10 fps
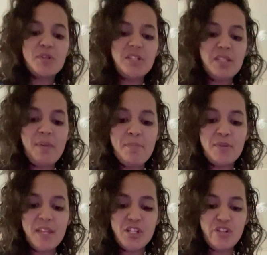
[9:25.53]
to the
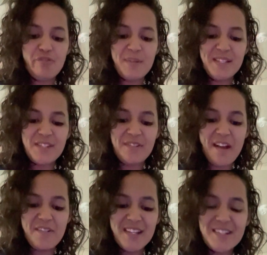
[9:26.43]
people that you've been
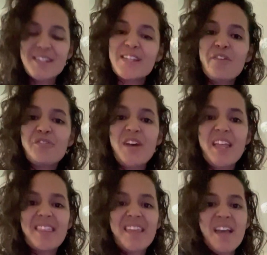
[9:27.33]
surrounding yourself
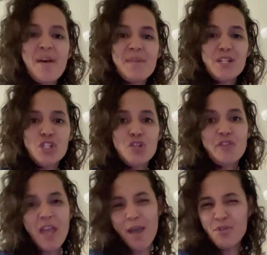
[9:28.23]
with, because
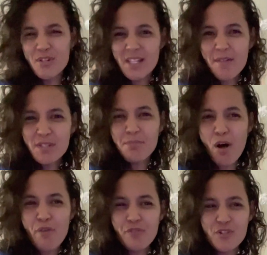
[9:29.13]
you've kept yourself
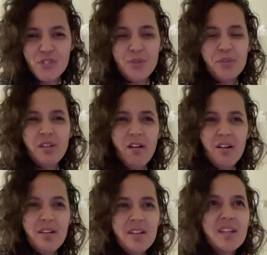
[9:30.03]
small for so
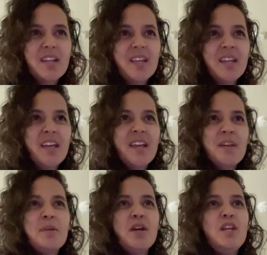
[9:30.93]
long.
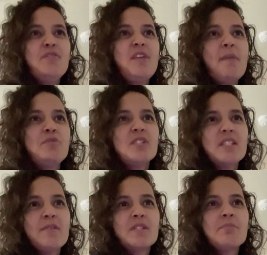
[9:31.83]
You've kept
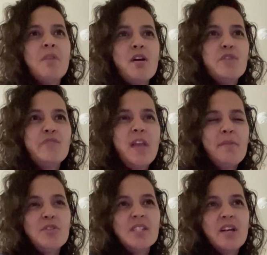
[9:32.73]
yourself small. You've
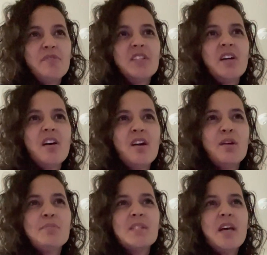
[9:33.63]
kept yourself in the
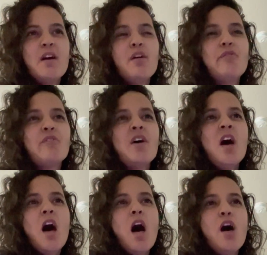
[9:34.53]
arms of
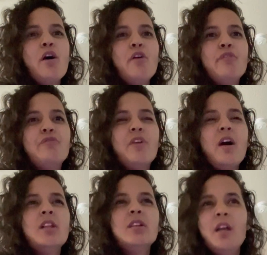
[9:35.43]

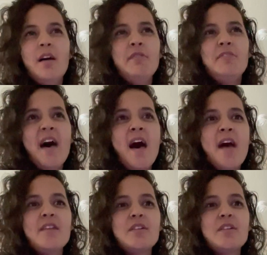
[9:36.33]
a love that